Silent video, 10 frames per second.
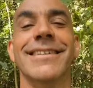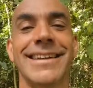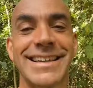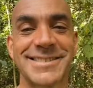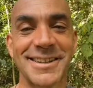
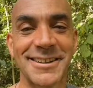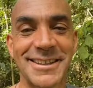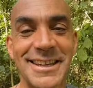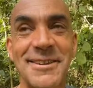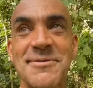like
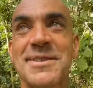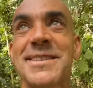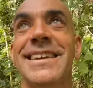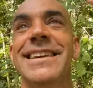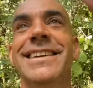suddenly you
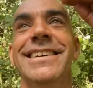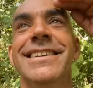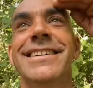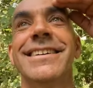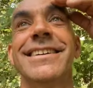see,
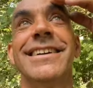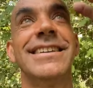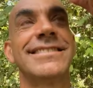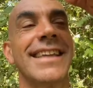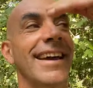
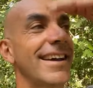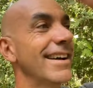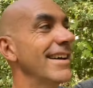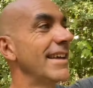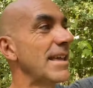it's like,
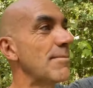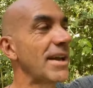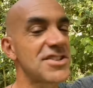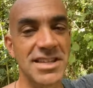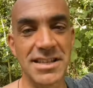
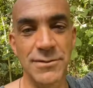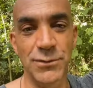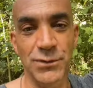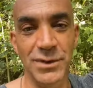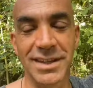imagine
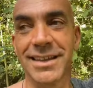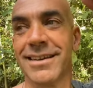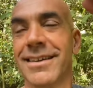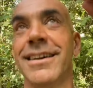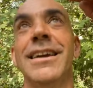if
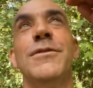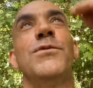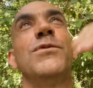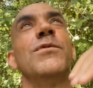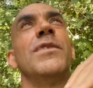
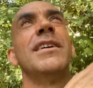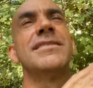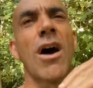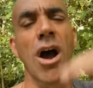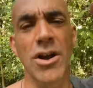there is
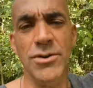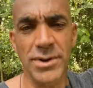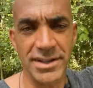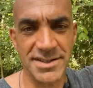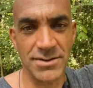a
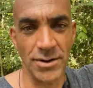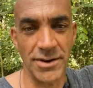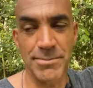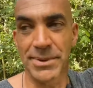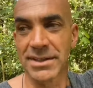
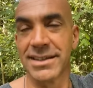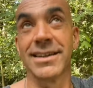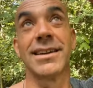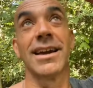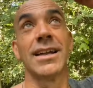100-story
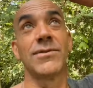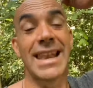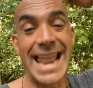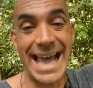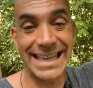building and the
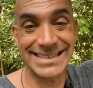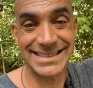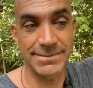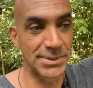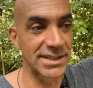
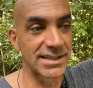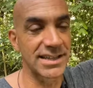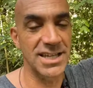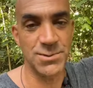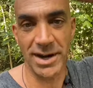last building
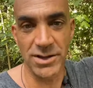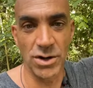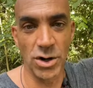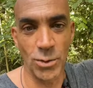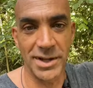is where you
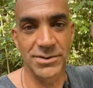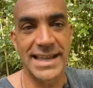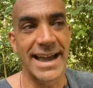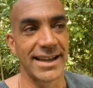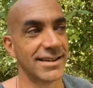go when you
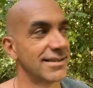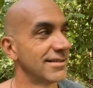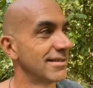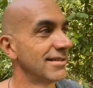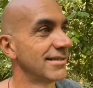die
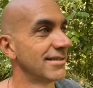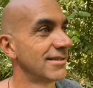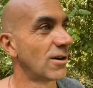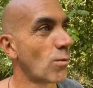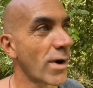
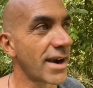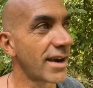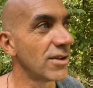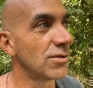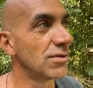or where
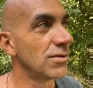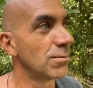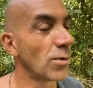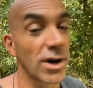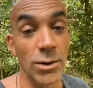you
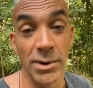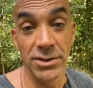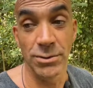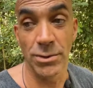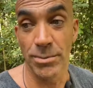were when
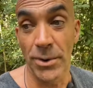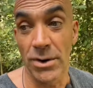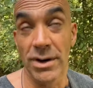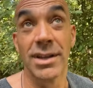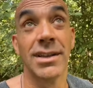you were
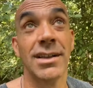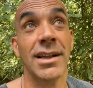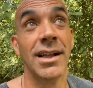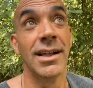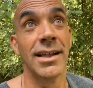born,
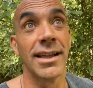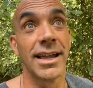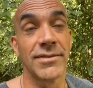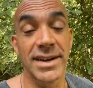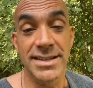
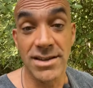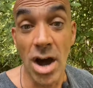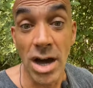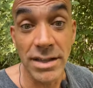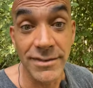and there is
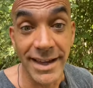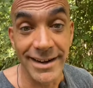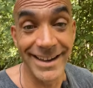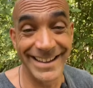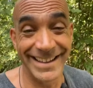God there.